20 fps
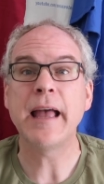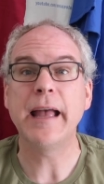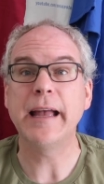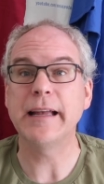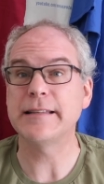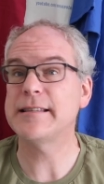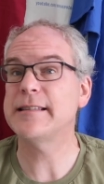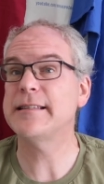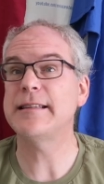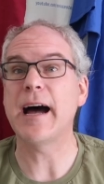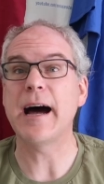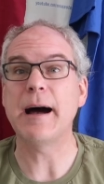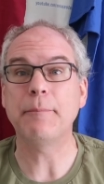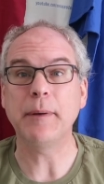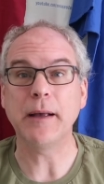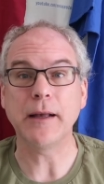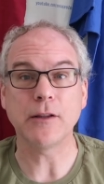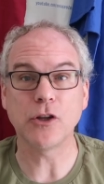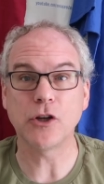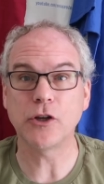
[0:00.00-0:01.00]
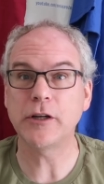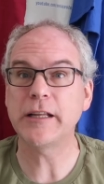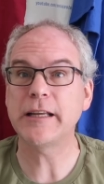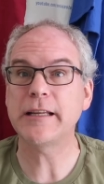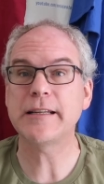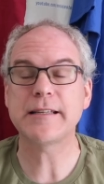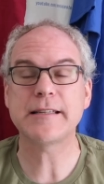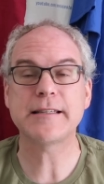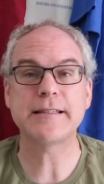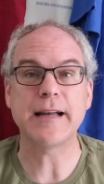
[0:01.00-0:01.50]
and stopping,
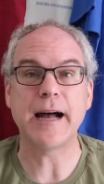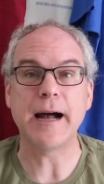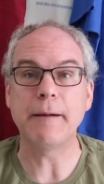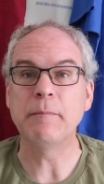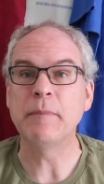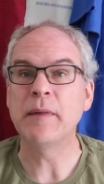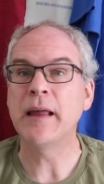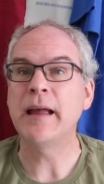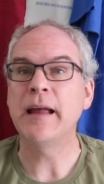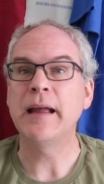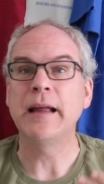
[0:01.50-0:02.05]
learning to stop.